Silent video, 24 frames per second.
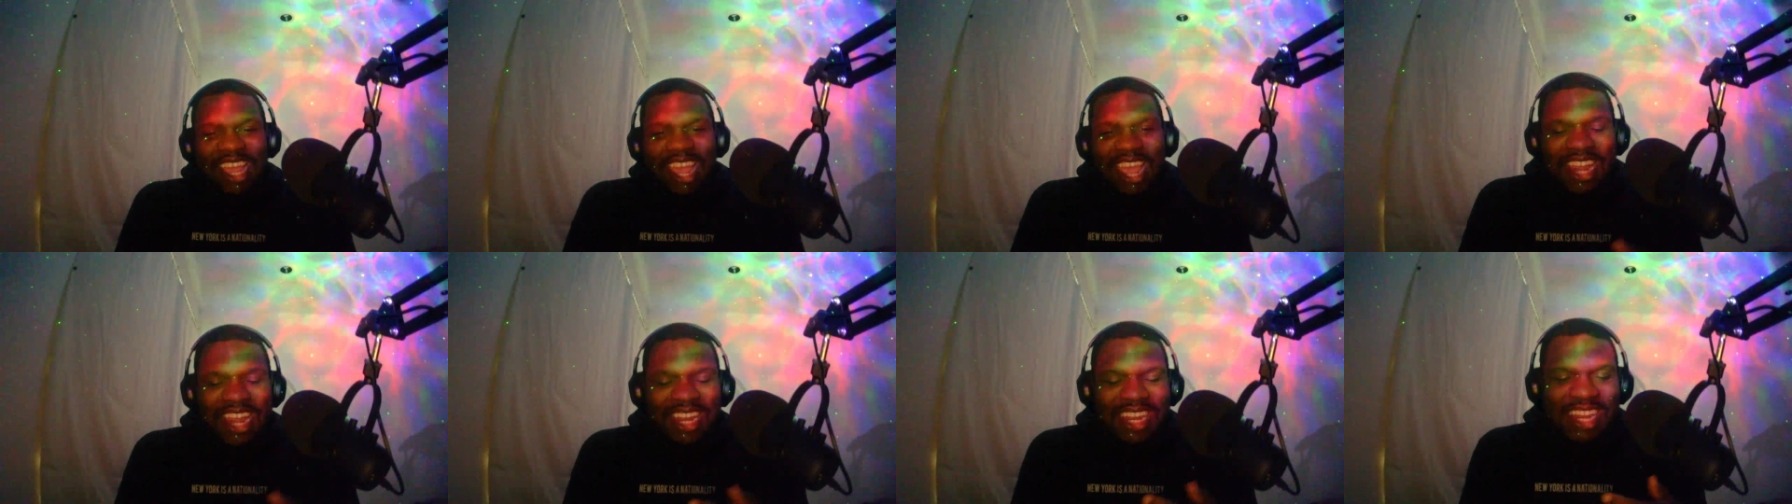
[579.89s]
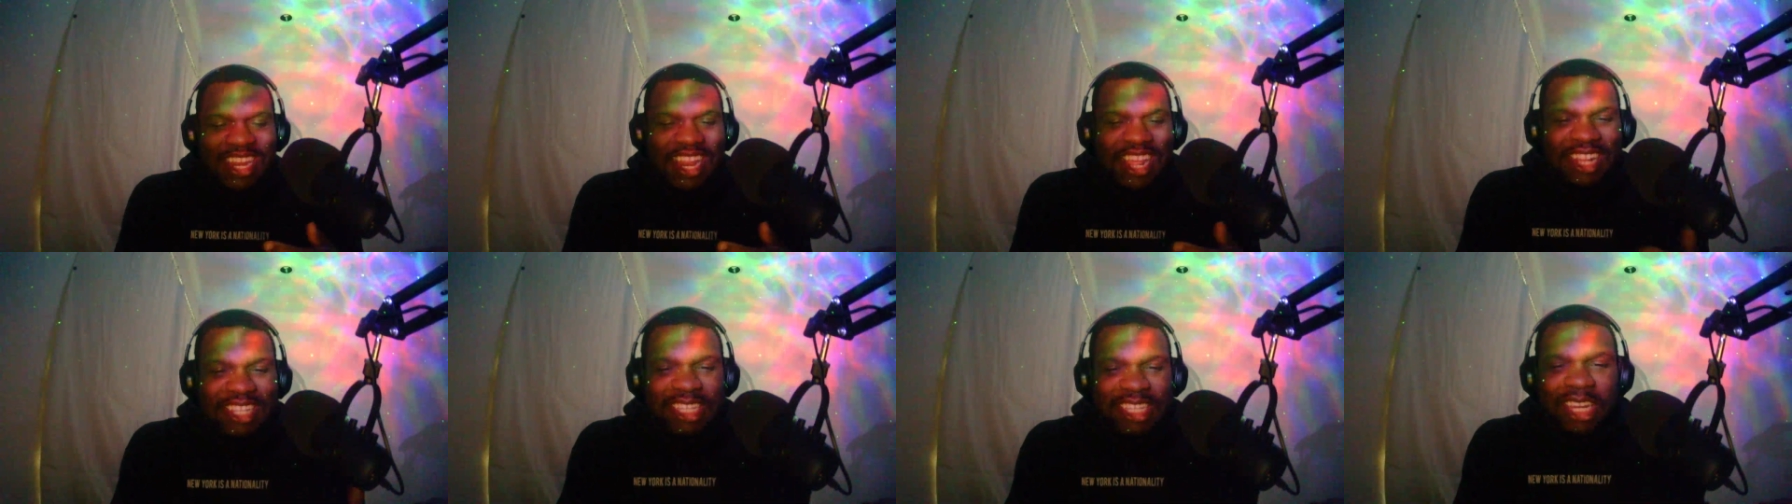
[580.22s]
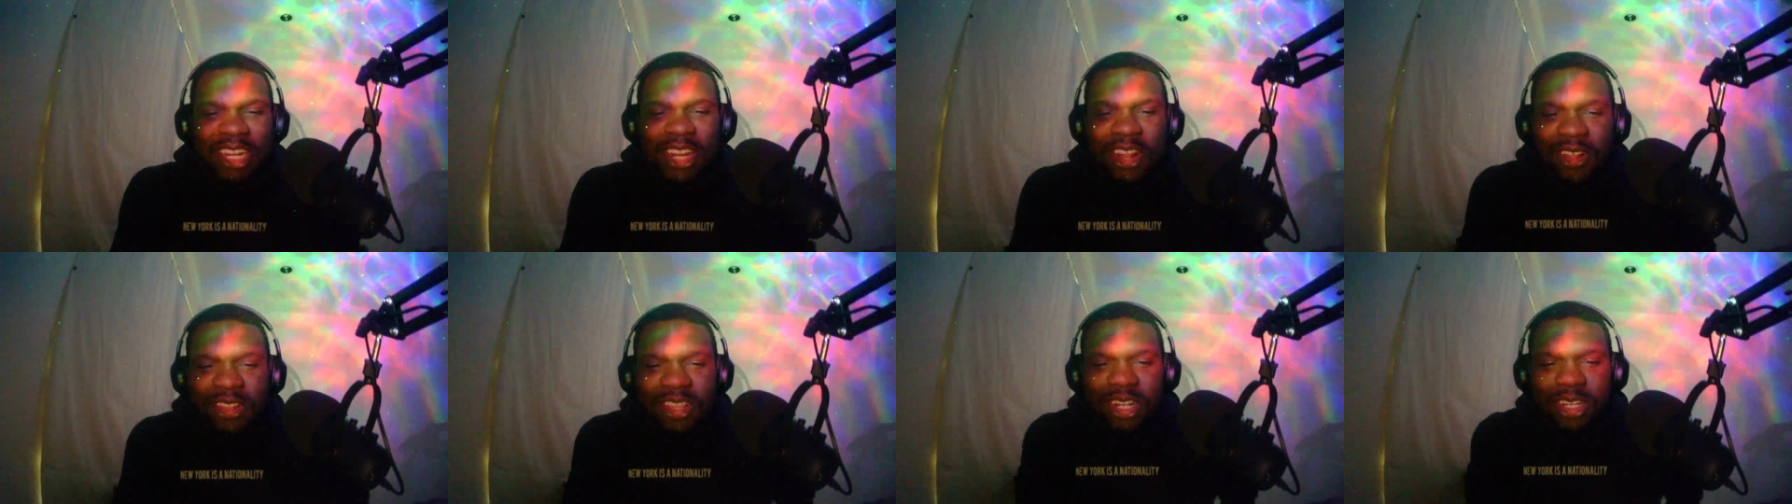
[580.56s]
and the next
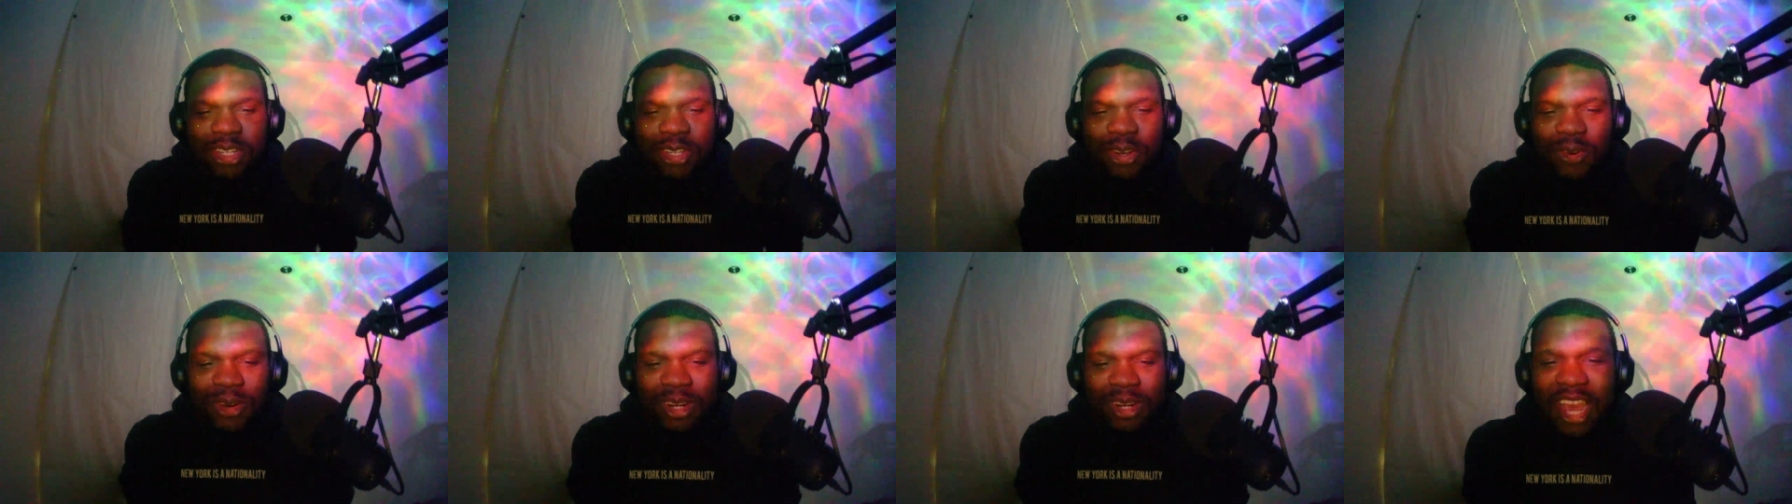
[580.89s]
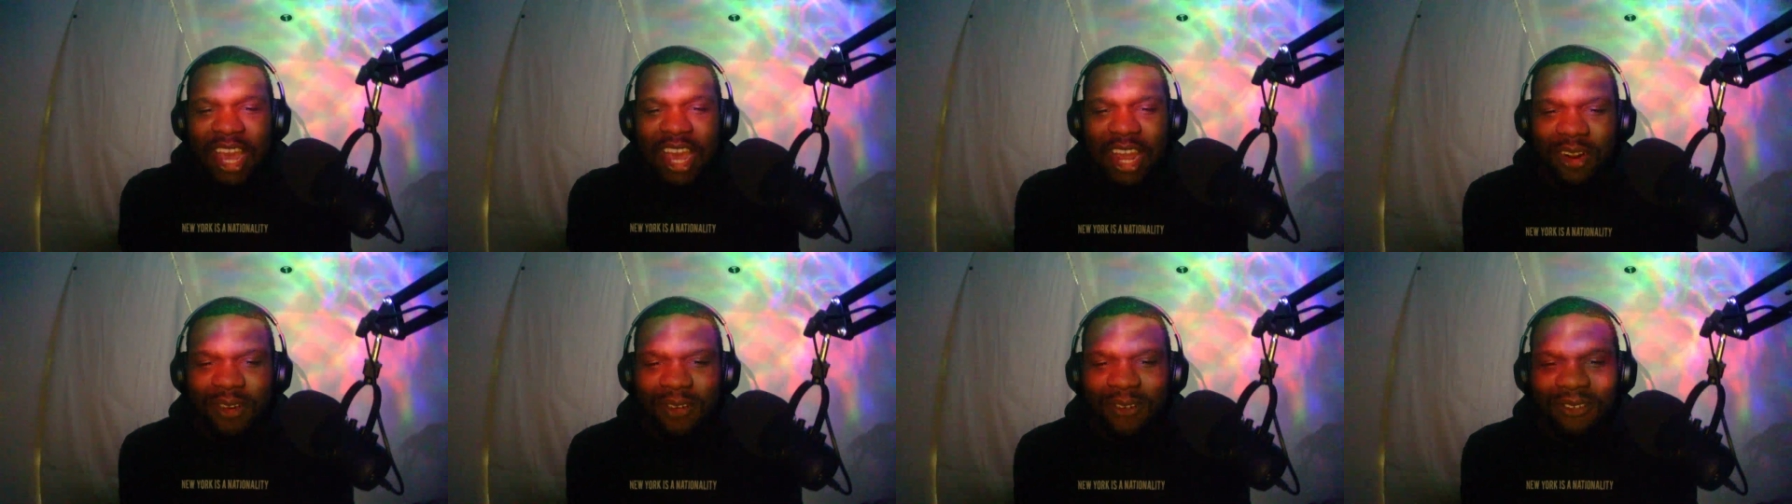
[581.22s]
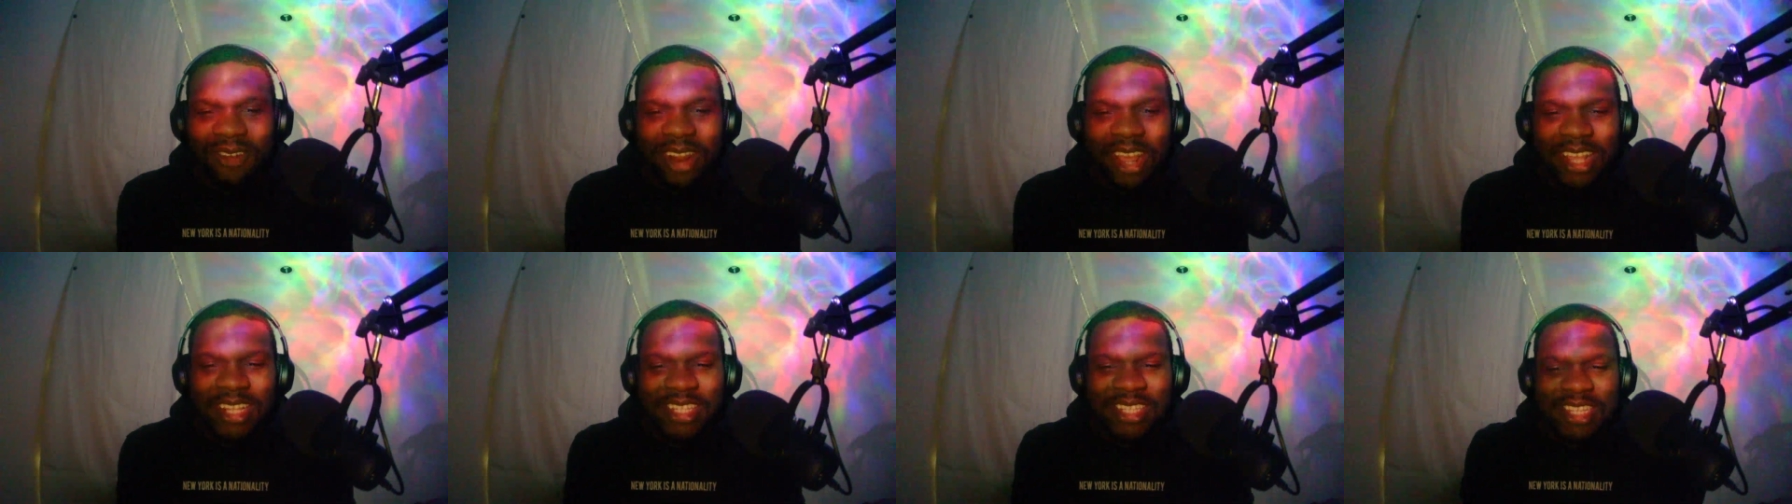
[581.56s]
you know the dude got
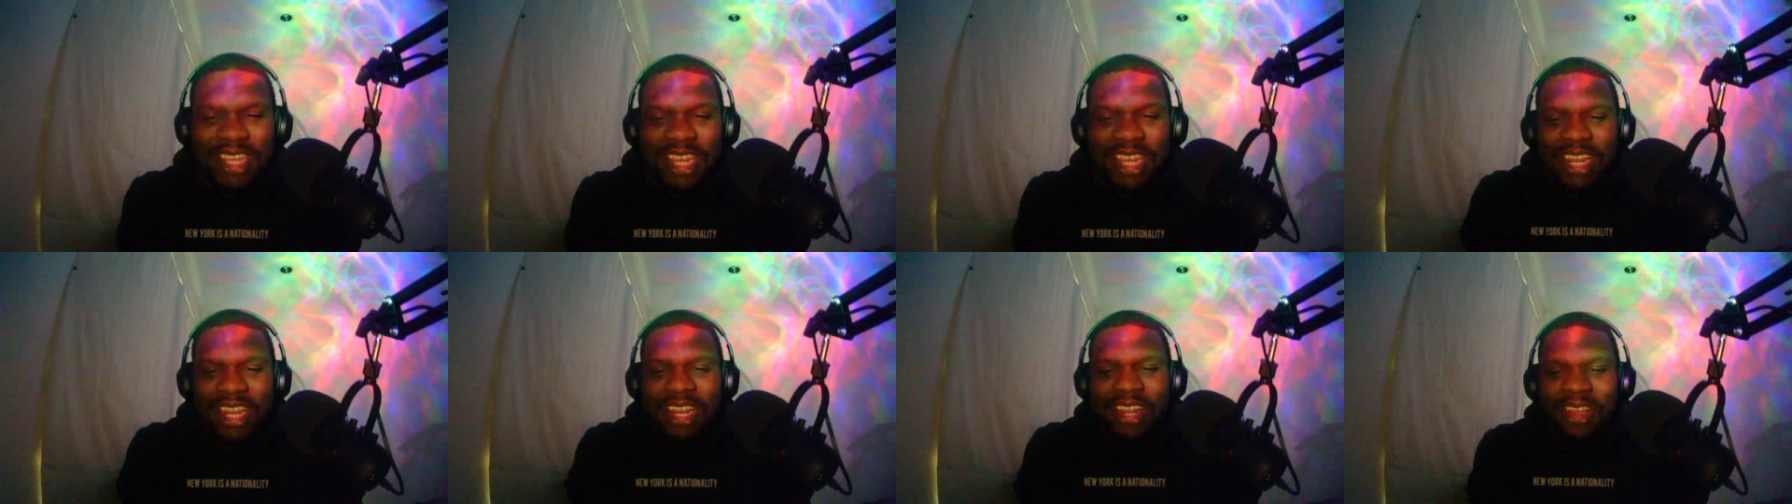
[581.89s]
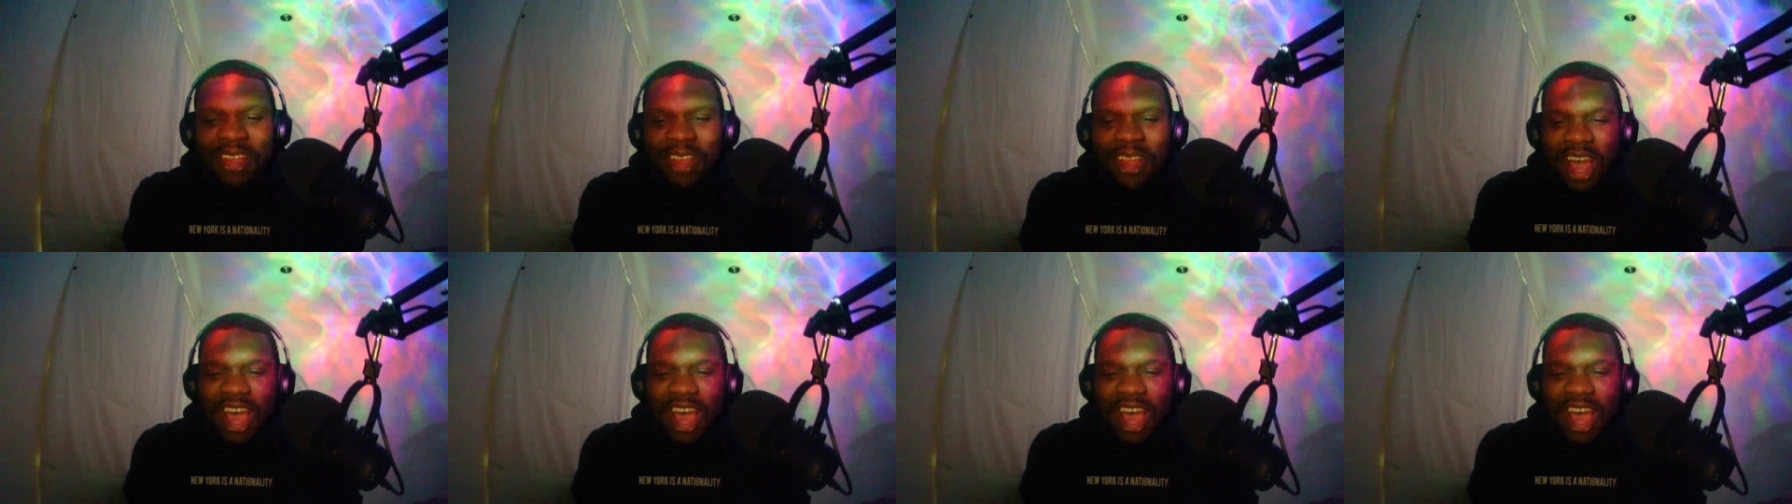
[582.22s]
arrested.